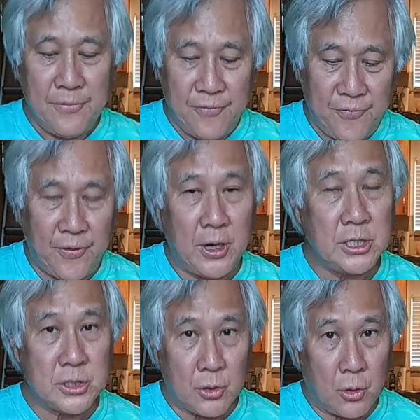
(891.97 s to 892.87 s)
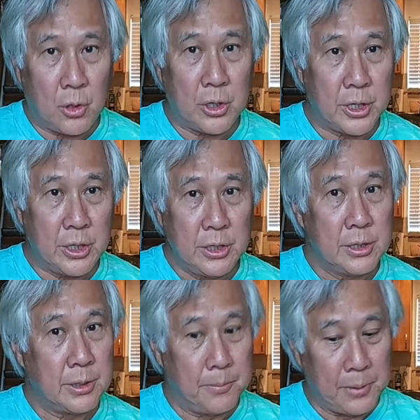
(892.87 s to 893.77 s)
First order
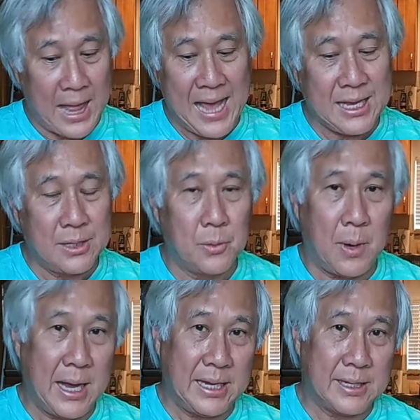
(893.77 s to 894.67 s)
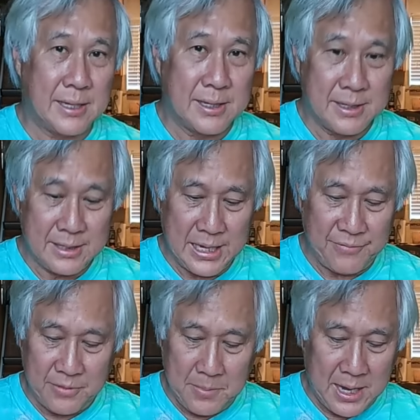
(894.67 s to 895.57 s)
the black and white.
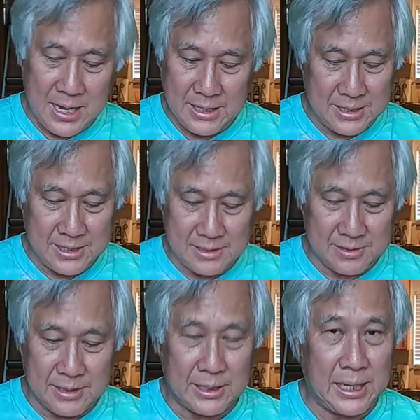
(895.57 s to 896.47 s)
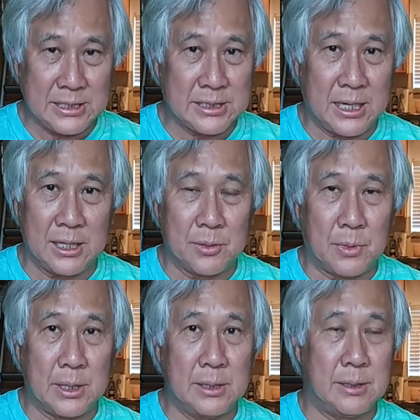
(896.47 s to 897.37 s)
Never mind the nice color
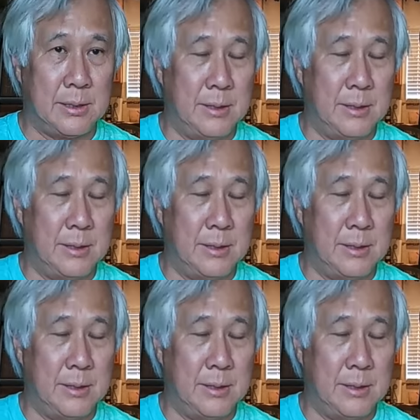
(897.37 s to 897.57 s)
one.